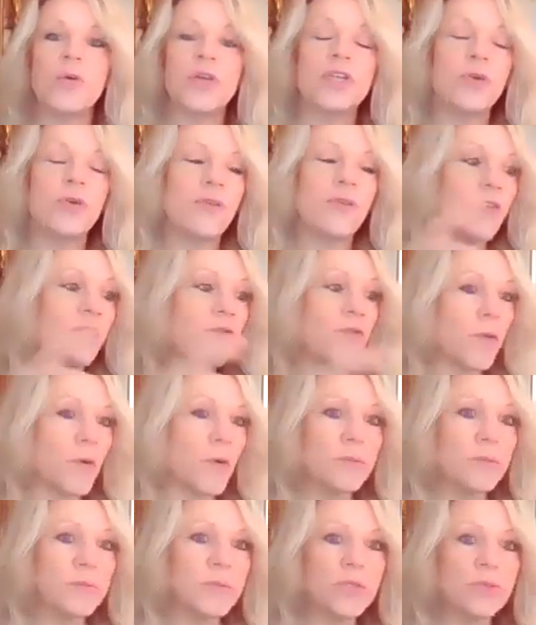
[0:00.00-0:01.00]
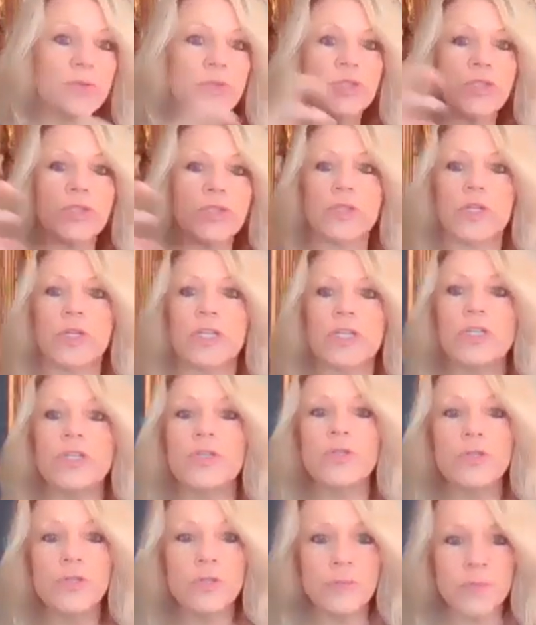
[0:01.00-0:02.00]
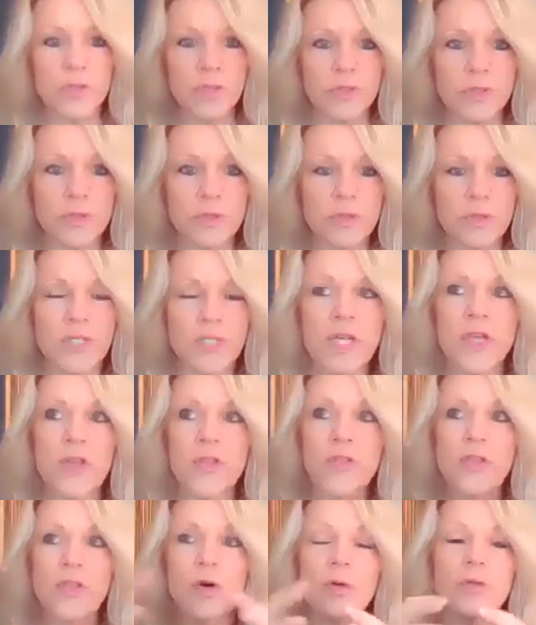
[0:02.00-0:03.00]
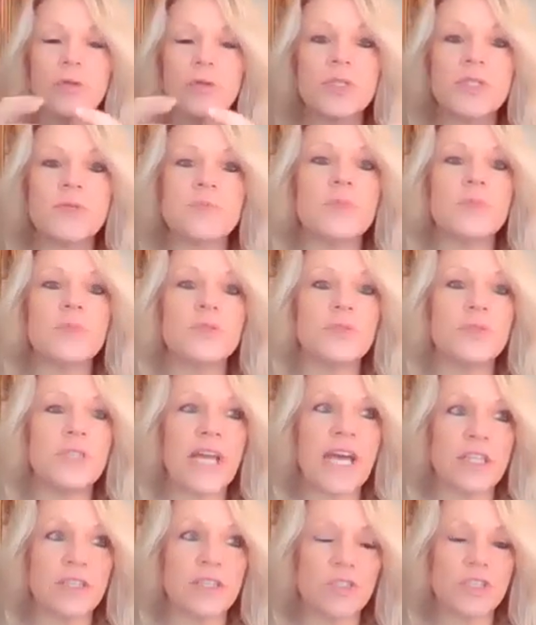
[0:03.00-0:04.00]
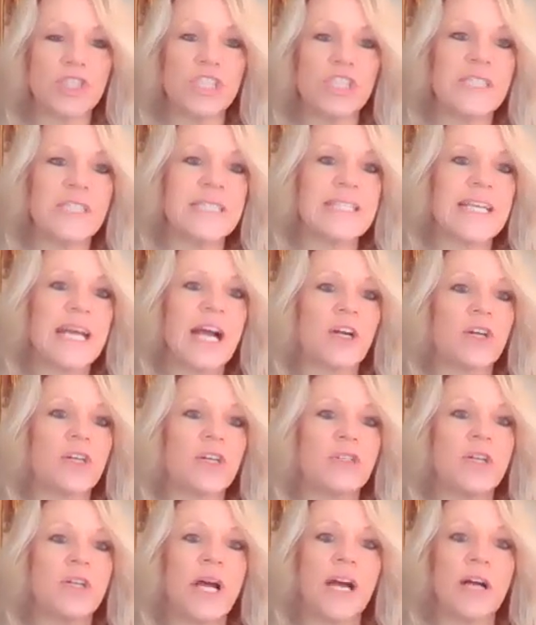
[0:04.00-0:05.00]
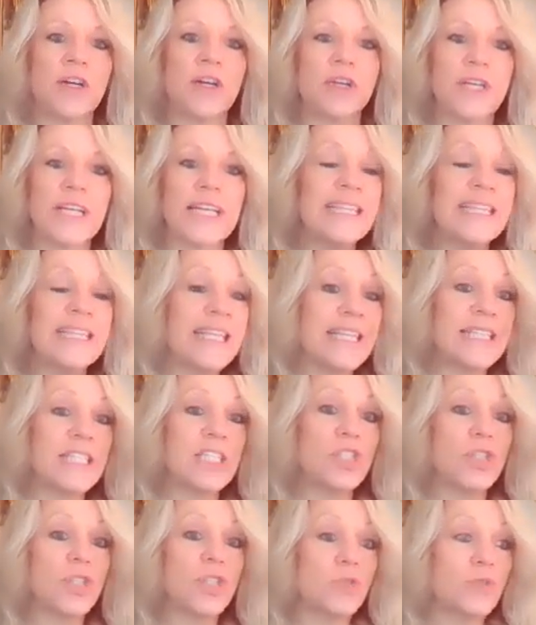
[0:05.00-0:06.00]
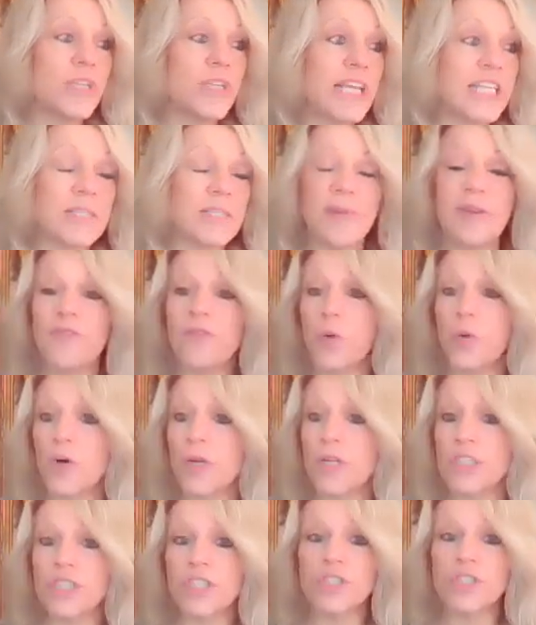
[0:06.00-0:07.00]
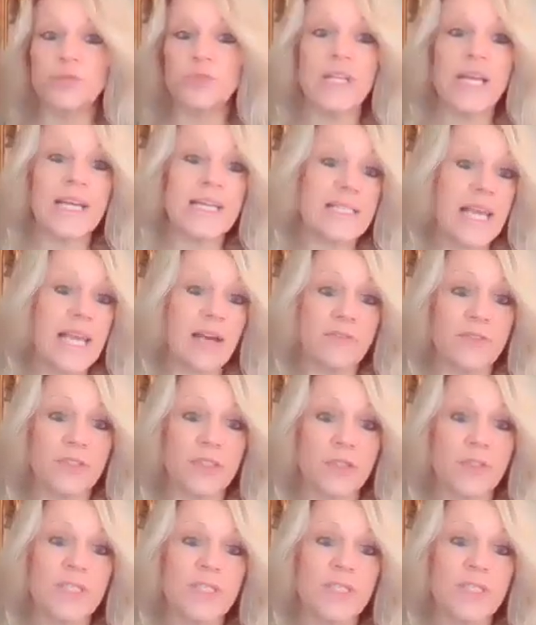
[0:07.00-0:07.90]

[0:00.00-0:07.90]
When you have a full moon or a new moon, those moon energies are at least 2 days before and 2 days after.